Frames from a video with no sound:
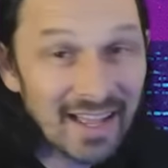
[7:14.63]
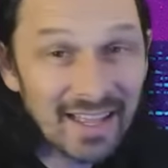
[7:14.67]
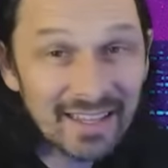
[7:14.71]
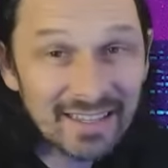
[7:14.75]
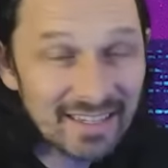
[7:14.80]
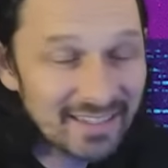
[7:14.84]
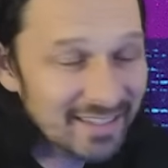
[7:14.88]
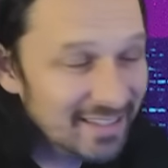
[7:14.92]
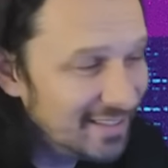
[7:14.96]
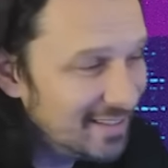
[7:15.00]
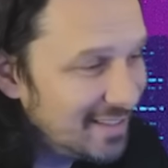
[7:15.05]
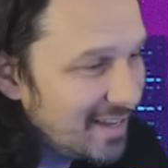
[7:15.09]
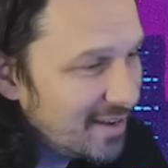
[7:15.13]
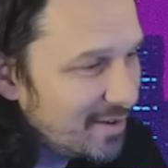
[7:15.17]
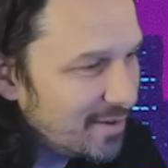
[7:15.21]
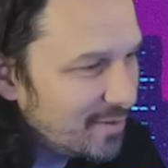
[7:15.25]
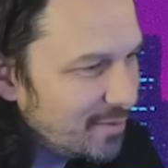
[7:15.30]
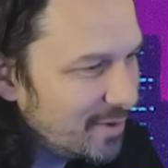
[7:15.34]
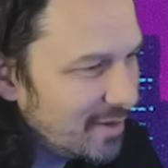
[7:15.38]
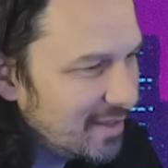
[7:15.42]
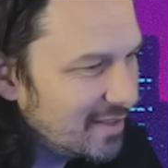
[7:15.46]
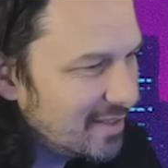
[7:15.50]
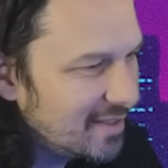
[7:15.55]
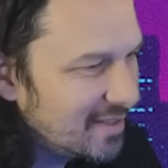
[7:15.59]
They did that
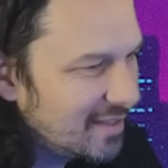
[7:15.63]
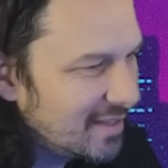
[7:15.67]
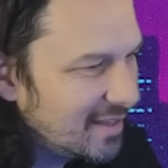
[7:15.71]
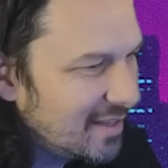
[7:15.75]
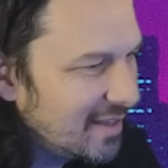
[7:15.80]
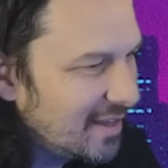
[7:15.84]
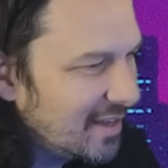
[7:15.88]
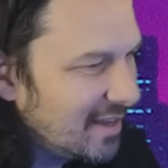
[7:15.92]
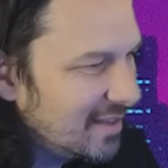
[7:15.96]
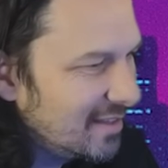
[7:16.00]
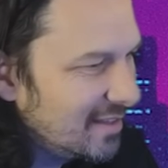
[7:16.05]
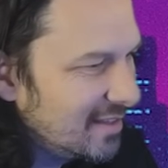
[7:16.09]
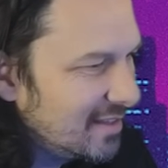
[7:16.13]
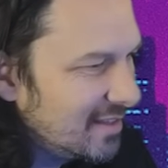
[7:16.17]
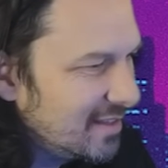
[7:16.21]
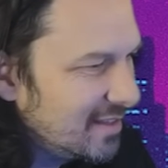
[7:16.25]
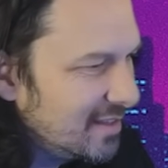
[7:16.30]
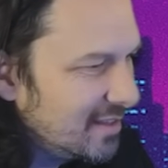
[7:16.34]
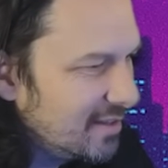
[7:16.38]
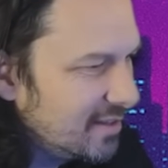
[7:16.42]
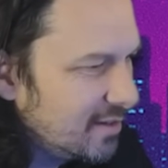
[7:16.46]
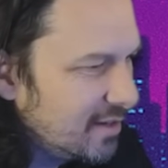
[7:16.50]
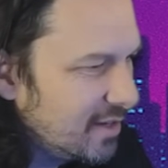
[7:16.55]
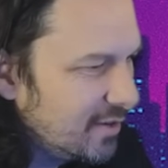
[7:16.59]
with the
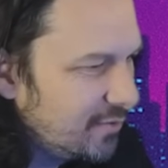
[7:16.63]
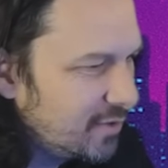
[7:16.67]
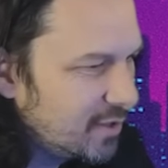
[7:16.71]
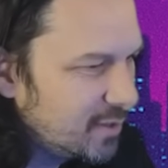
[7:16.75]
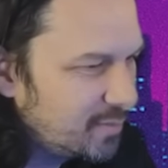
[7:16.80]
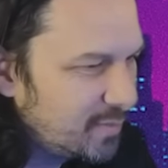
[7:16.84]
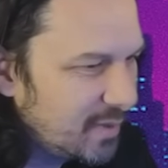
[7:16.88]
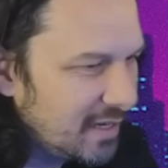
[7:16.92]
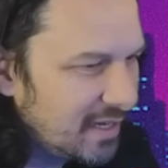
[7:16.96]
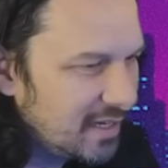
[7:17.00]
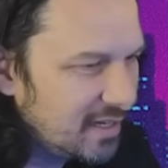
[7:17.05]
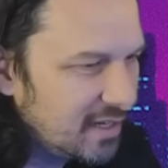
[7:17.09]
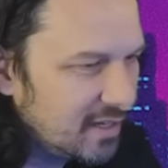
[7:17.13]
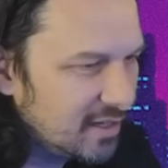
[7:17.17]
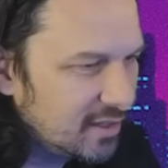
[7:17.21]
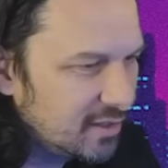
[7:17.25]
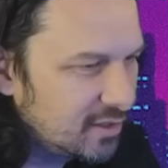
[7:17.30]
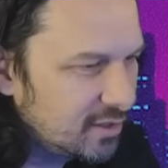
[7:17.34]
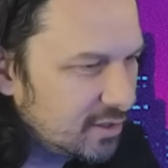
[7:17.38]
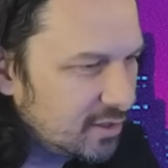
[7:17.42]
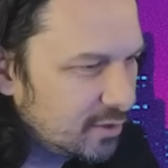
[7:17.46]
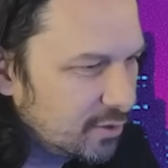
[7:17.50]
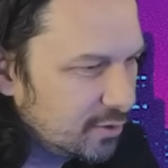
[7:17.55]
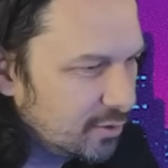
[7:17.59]
Need for Speed
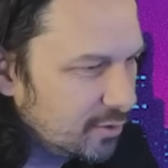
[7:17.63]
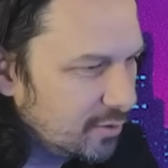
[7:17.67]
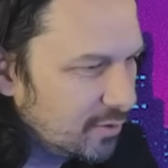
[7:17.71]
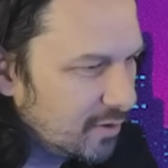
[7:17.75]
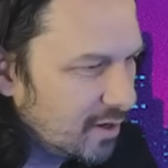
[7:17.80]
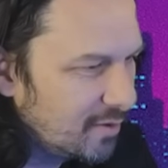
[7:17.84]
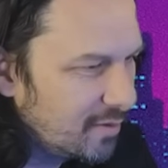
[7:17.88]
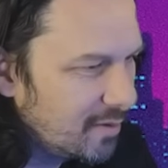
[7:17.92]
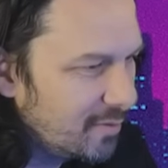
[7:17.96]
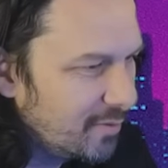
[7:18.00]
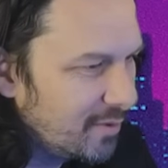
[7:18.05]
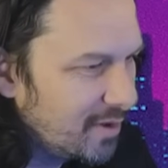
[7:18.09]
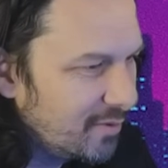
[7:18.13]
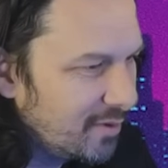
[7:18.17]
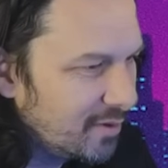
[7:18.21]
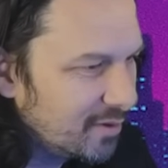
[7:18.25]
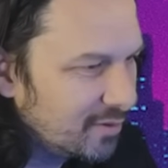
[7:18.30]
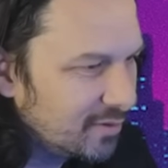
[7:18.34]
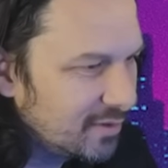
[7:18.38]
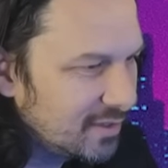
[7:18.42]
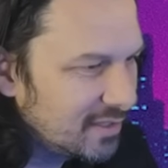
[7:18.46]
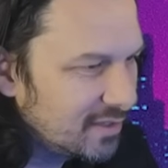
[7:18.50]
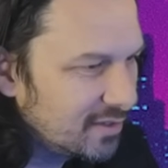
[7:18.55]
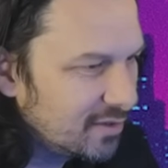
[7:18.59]
2. I remember when you went
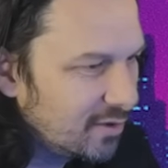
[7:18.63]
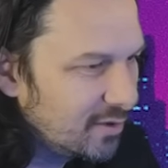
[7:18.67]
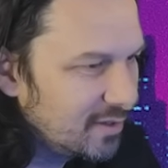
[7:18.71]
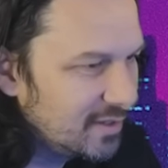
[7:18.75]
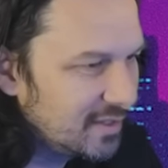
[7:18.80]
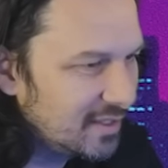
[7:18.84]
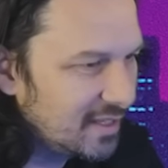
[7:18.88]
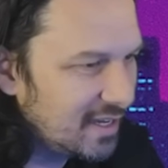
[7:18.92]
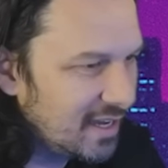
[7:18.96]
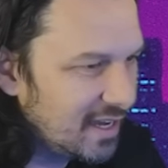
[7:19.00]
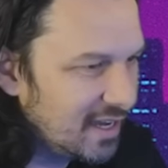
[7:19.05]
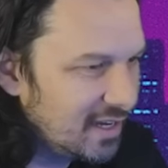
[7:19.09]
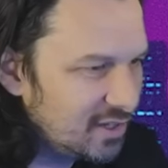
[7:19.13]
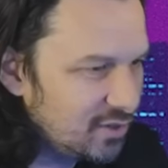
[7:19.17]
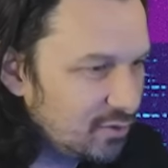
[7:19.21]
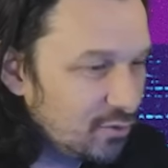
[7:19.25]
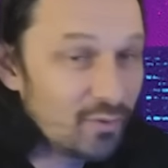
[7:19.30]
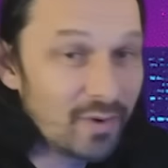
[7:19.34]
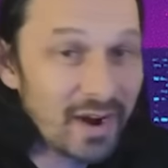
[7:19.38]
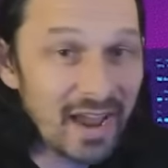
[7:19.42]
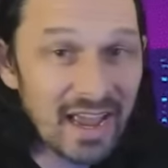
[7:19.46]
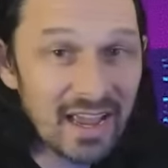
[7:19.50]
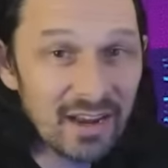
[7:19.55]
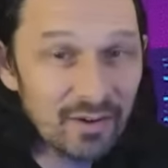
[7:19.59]
through on the snow stage or
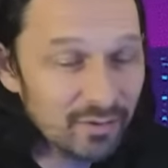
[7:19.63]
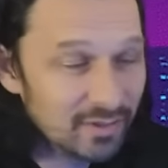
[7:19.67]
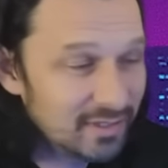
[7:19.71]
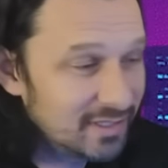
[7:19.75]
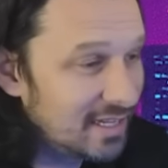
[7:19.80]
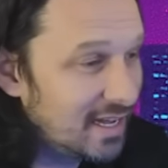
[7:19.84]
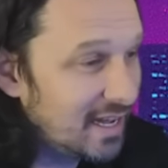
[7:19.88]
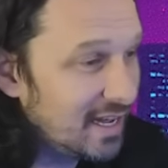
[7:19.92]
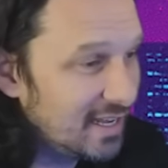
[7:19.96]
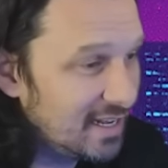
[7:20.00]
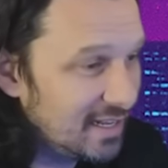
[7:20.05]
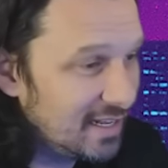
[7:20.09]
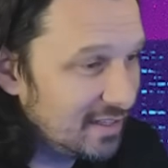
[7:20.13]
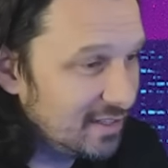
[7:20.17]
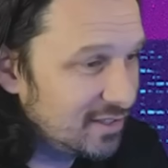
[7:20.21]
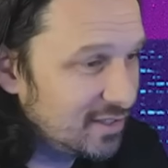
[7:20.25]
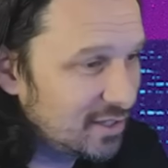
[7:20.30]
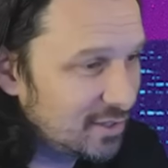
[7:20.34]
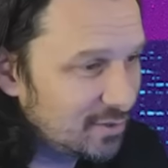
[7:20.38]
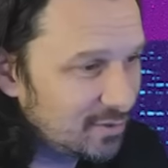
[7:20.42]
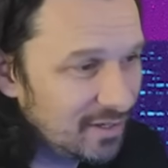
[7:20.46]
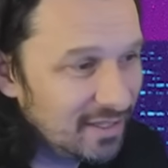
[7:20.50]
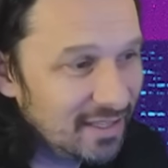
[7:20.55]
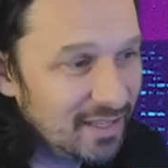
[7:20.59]
rain would start hitting the
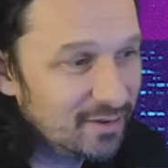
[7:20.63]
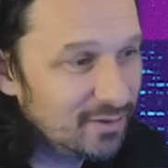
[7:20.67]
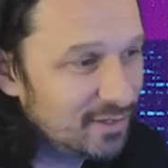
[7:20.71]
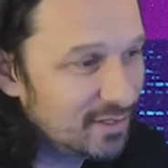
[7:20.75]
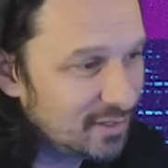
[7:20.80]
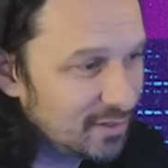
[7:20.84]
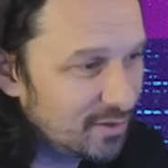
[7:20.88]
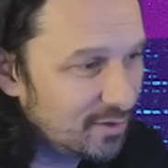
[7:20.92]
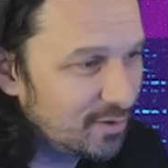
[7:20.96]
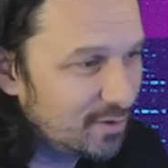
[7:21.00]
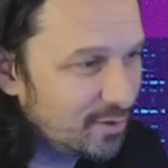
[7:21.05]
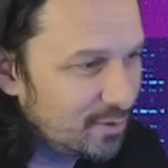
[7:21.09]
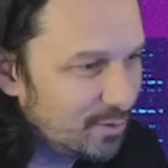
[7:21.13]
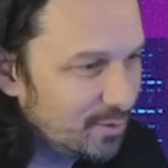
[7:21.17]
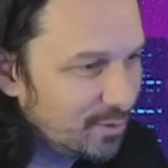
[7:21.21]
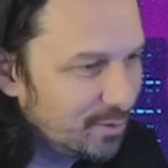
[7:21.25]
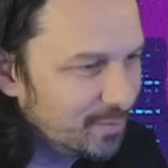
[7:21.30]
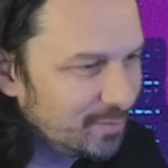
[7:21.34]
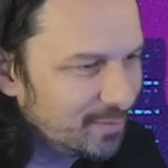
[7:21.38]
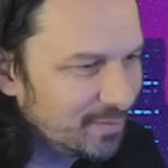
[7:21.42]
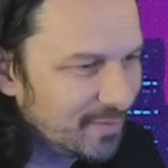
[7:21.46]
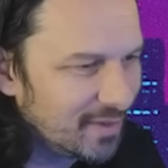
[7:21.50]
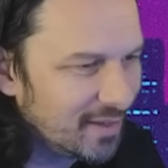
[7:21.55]
screen. That was so cool.